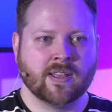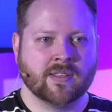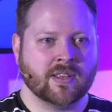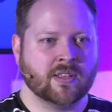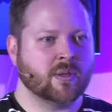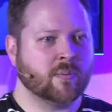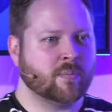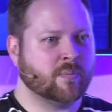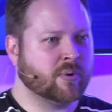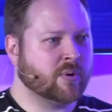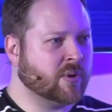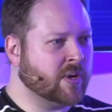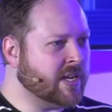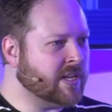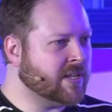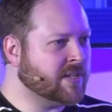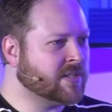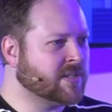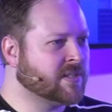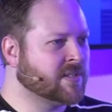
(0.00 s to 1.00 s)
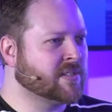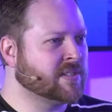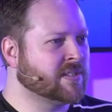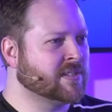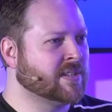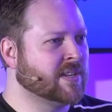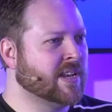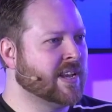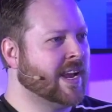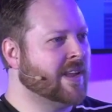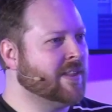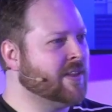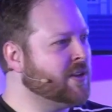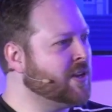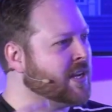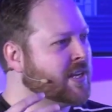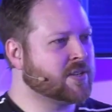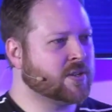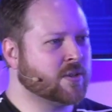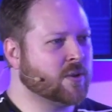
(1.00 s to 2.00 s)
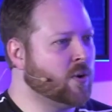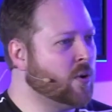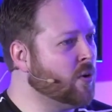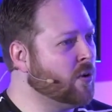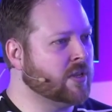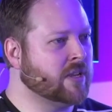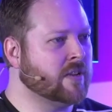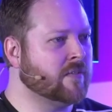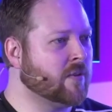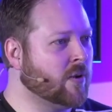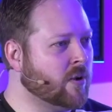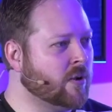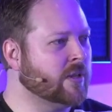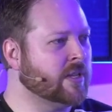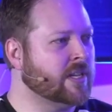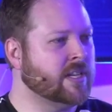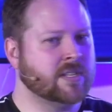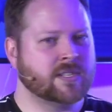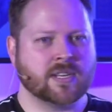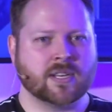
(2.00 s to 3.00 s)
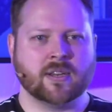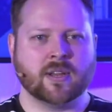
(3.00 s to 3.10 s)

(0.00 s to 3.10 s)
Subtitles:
Then the priests. And then you get to the Holy of Holies,